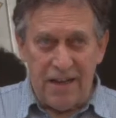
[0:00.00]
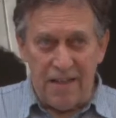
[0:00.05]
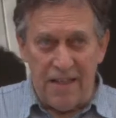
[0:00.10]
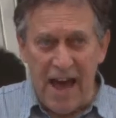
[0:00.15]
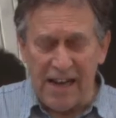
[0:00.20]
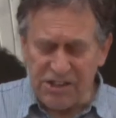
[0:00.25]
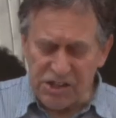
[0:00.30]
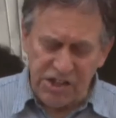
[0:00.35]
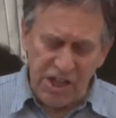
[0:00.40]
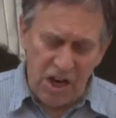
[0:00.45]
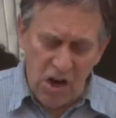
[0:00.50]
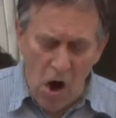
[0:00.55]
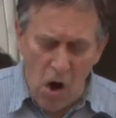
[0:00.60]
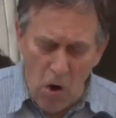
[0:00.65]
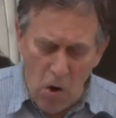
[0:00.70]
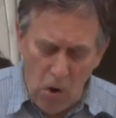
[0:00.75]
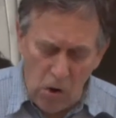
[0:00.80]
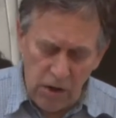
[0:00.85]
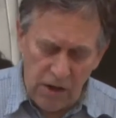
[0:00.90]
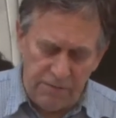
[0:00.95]
That's the
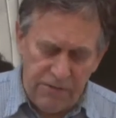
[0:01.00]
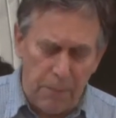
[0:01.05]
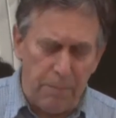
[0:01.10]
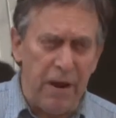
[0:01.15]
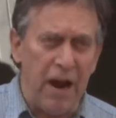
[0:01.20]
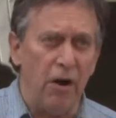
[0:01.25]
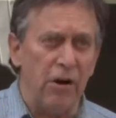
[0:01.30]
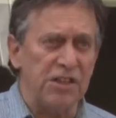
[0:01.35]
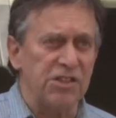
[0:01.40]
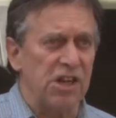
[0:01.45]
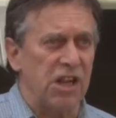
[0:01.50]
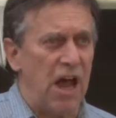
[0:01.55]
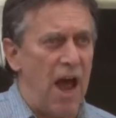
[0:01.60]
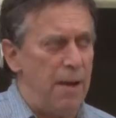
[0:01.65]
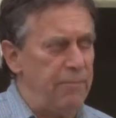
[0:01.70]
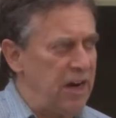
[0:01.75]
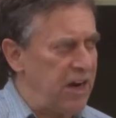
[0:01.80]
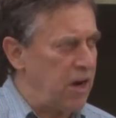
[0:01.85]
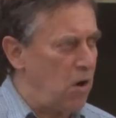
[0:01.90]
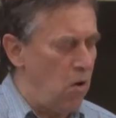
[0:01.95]
goal of the Paris
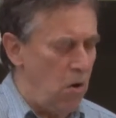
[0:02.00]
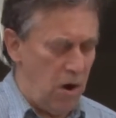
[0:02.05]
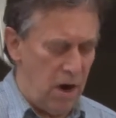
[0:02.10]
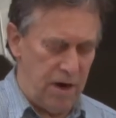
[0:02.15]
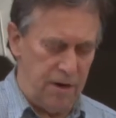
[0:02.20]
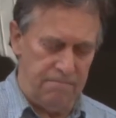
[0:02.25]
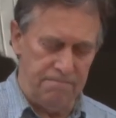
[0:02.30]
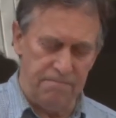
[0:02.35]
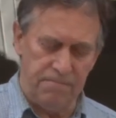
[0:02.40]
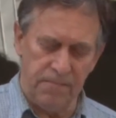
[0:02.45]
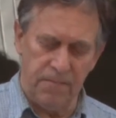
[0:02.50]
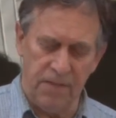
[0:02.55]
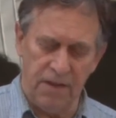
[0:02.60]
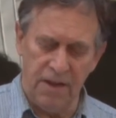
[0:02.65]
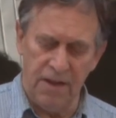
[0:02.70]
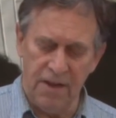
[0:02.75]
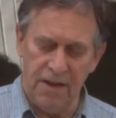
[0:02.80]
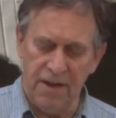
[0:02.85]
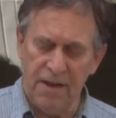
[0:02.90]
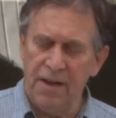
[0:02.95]
Climate Accord.
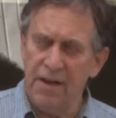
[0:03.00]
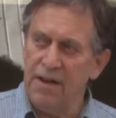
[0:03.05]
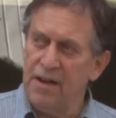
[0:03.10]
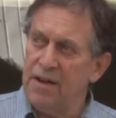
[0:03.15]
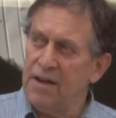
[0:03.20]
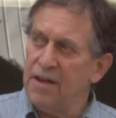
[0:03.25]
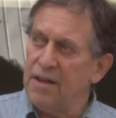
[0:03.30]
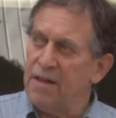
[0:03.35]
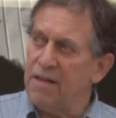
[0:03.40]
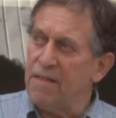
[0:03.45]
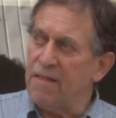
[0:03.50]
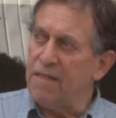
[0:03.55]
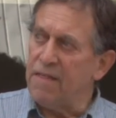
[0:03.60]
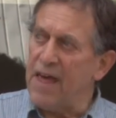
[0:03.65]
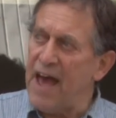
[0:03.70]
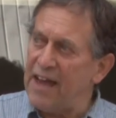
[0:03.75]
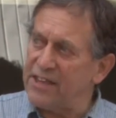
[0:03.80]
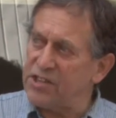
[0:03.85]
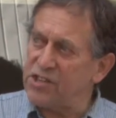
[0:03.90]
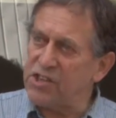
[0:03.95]

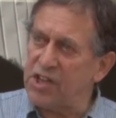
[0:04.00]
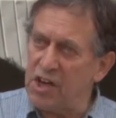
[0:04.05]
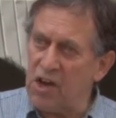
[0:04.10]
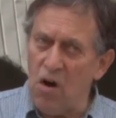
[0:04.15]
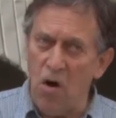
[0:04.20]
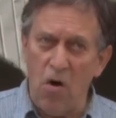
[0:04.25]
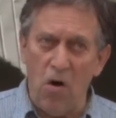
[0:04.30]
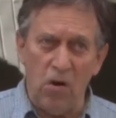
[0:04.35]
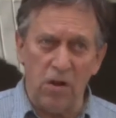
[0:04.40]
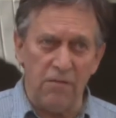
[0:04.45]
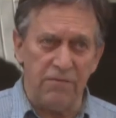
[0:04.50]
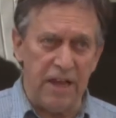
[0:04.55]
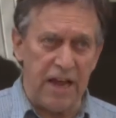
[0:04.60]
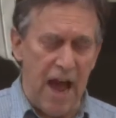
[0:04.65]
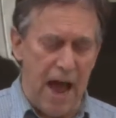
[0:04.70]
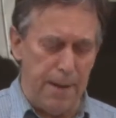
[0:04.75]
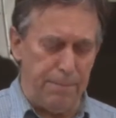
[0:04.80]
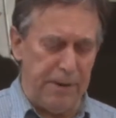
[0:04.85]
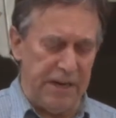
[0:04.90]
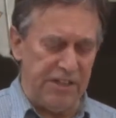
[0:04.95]
That's the goal of the
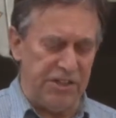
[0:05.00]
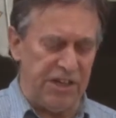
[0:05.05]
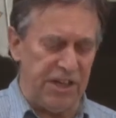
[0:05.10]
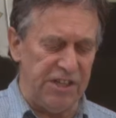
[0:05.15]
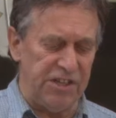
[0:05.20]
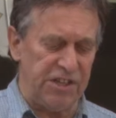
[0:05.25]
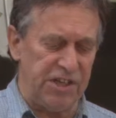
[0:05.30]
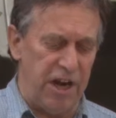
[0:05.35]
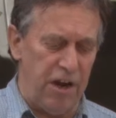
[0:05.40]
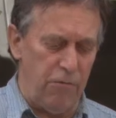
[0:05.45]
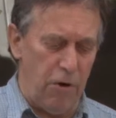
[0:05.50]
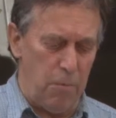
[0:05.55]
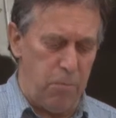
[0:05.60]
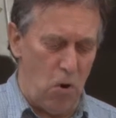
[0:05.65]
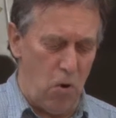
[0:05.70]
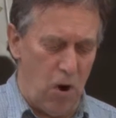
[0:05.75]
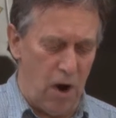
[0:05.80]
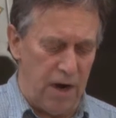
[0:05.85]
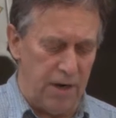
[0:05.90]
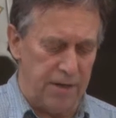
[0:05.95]
IPCC
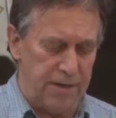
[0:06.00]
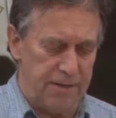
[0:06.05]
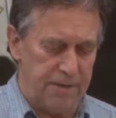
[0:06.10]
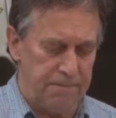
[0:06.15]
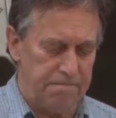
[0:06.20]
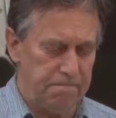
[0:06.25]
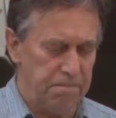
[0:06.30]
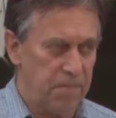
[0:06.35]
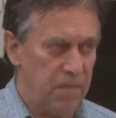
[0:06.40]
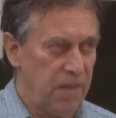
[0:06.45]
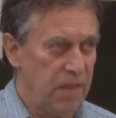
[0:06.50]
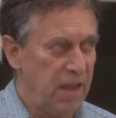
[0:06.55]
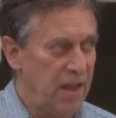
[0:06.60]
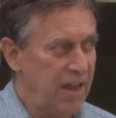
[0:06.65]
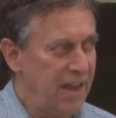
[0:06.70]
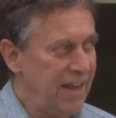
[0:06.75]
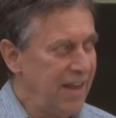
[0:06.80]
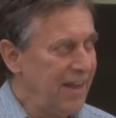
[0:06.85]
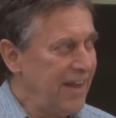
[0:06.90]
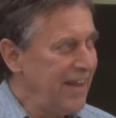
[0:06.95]
report.
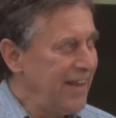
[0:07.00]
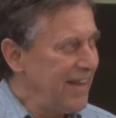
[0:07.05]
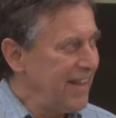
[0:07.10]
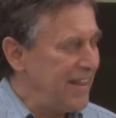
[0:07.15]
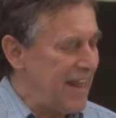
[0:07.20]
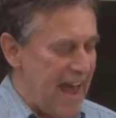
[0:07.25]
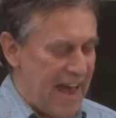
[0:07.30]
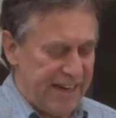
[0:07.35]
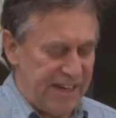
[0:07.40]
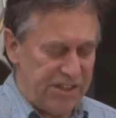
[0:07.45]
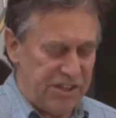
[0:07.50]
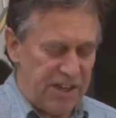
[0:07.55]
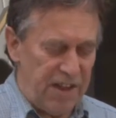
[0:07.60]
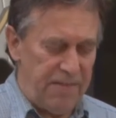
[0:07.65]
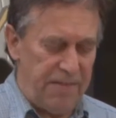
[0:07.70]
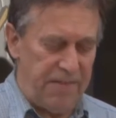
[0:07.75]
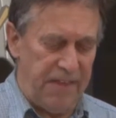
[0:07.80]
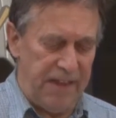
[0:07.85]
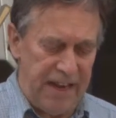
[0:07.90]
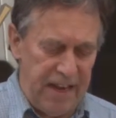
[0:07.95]
That is
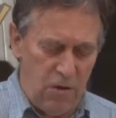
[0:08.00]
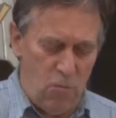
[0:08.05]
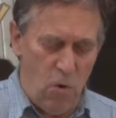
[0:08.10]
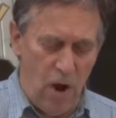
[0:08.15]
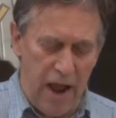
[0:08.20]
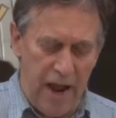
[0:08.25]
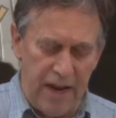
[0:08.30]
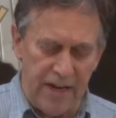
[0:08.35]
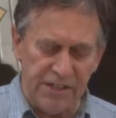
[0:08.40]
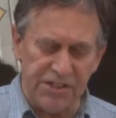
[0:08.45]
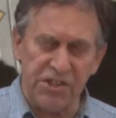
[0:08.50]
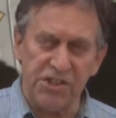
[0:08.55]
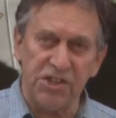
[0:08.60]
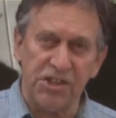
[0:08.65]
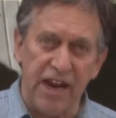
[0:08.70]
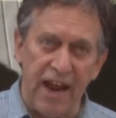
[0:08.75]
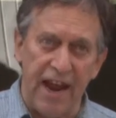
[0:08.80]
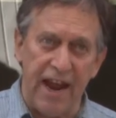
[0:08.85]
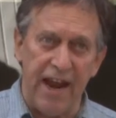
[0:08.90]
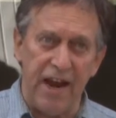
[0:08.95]
the way to
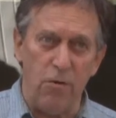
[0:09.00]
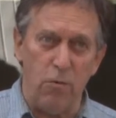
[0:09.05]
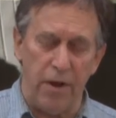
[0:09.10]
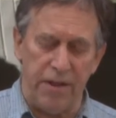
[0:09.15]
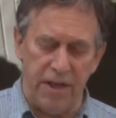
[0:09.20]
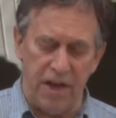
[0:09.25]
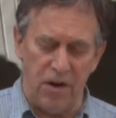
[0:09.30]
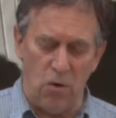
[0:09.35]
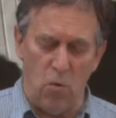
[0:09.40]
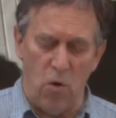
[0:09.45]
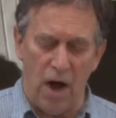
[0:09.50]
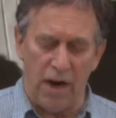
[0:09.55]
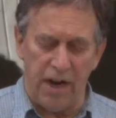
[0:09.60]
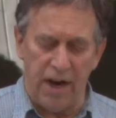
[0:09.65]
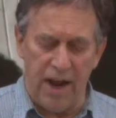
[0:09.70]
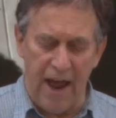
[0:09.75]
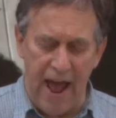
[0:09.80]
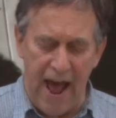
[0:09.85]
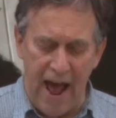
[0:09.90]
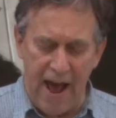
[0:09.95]
stay within a one
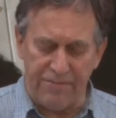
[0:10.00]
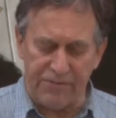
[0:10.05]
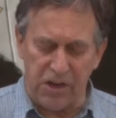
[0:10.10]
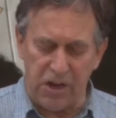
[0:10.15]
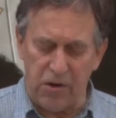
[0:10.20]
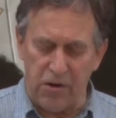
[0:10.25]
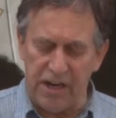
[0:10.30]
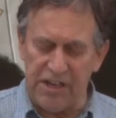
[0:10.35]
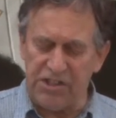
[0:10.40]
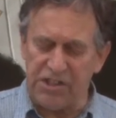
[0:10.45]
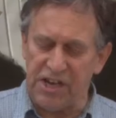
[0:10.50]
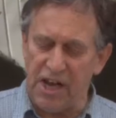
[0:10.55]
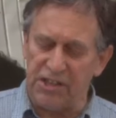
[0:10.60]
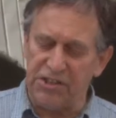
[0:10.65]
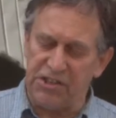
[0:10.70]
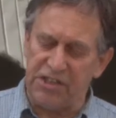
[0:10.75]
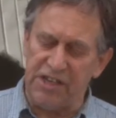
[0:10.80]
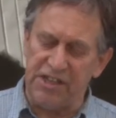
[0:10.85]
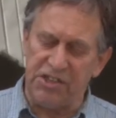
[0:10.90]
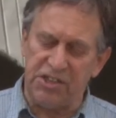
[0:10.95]
and a half degree
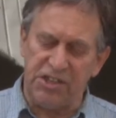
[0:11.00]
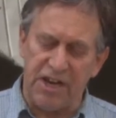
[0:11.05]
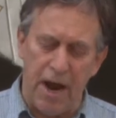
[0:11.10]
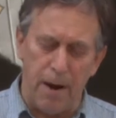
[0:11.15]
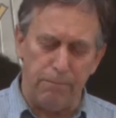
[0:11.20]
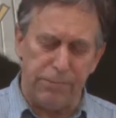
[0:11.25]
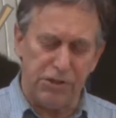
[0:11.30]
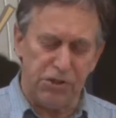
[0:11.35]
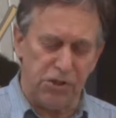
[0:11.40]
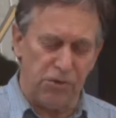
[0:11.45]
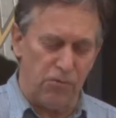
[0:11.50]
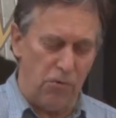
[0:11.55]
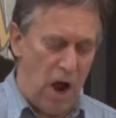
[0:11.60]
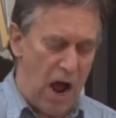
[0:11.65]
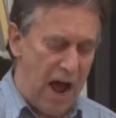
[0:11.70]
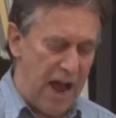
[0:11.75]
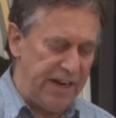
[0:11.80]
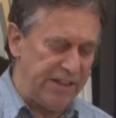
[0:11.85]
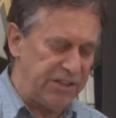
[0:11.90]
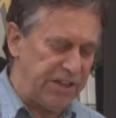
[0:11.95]
Celsius temperature
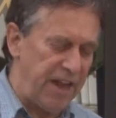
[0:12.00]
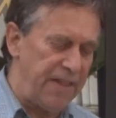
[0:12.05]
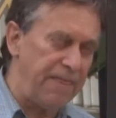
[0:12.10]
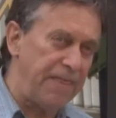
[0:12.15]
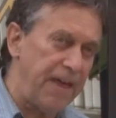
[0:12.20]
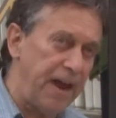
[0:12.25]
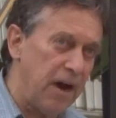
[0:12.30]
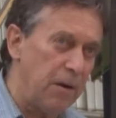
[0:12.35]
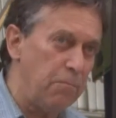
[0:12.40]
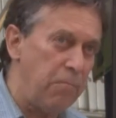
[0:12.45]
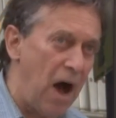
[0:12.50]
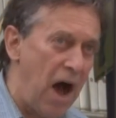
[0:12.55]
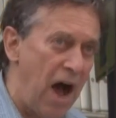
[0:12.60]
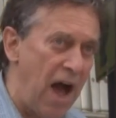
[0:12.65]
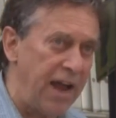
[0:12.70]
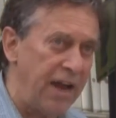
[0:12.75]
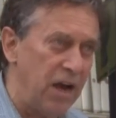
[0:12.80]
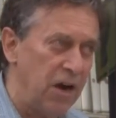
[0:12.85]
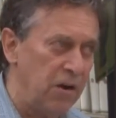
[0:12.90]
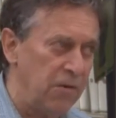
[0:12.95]
rise and
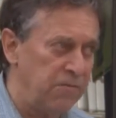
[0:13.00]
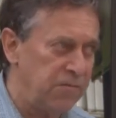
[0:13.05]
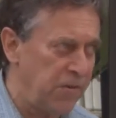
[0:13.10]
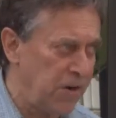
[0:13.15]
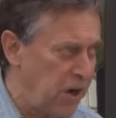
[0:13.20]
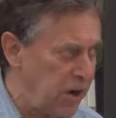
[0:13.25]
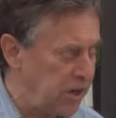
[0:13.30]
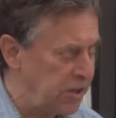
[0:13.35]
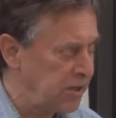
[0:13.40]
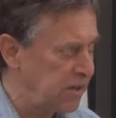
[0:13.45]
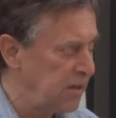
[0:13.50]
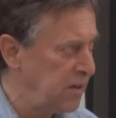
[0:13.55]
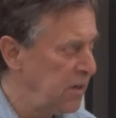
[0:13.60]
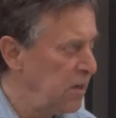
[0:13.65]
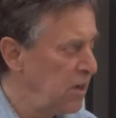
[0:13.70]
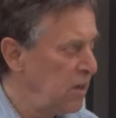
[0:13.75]
thereby avert